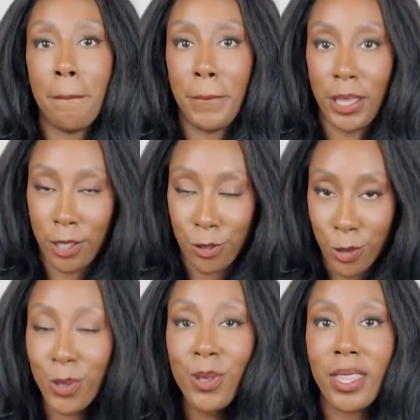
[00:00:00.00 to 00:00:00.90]
but the
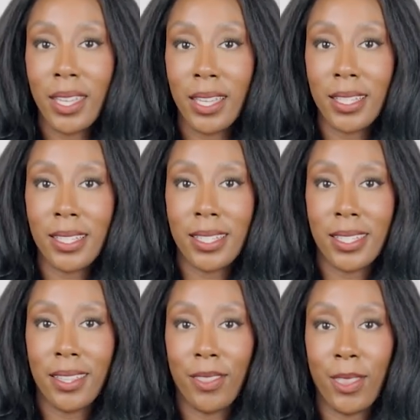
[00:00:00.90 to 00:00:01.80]
truth is
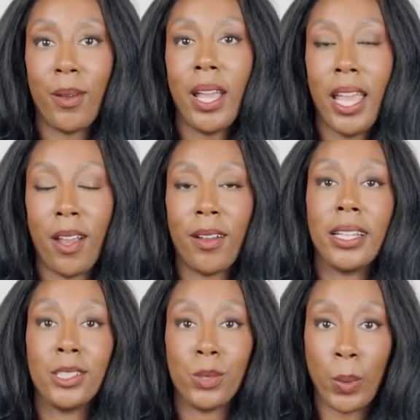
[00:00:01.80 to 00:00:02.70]
their hair
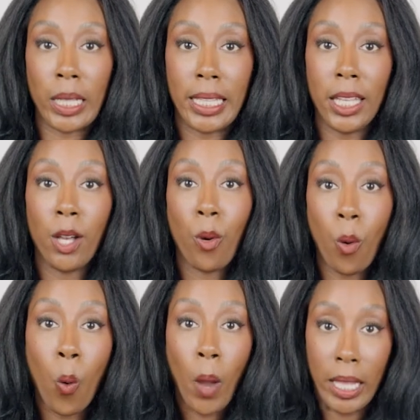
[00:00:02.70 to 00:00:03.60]
is really
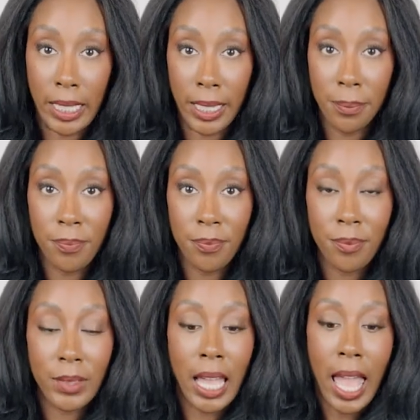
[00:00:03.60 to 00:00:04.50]
coily.
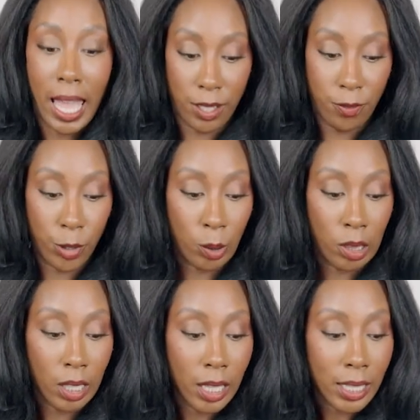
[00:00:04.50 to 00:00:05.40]
And if you
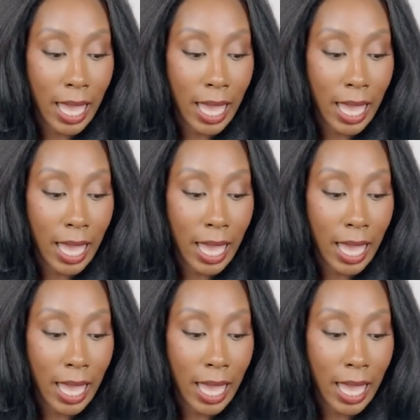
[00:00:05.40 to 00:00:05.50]
look